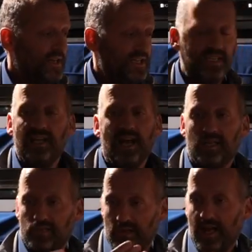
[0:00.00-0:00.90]
just an
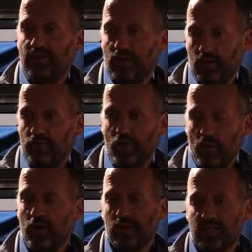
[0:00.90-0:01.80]
extra level of
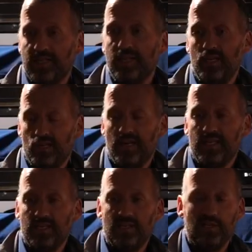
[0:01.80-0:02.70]
nuance and
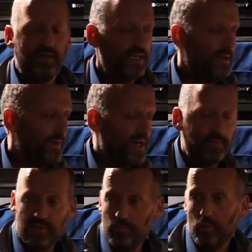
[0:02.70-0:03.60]
interest to it, and it
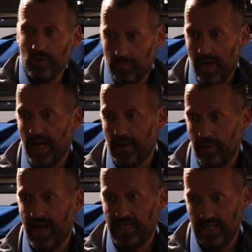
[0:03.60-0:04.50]
becomes a more
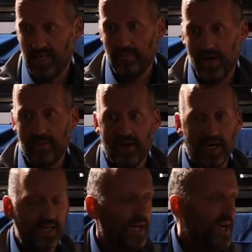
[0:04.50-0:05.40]
compelling painting in my
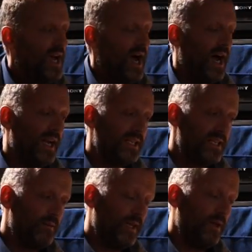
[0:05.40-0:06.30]
mind. And
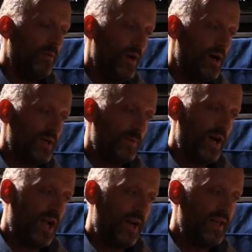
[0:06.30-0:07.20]
it's something that works
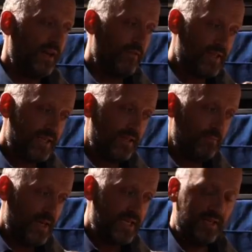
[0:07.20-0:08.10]
well, I think, for
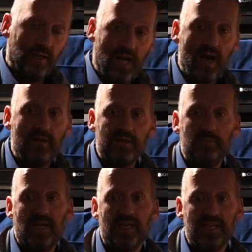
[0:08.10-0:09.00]
still, my still
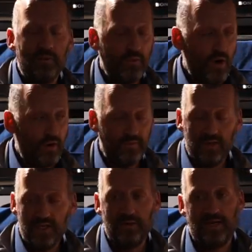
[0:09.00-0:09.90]
lifes, but I don't
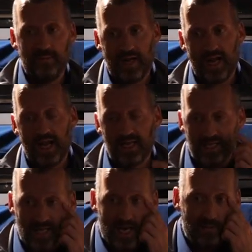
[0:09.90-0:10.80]
often do it in my
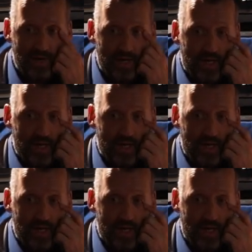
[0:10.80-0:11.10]
landscape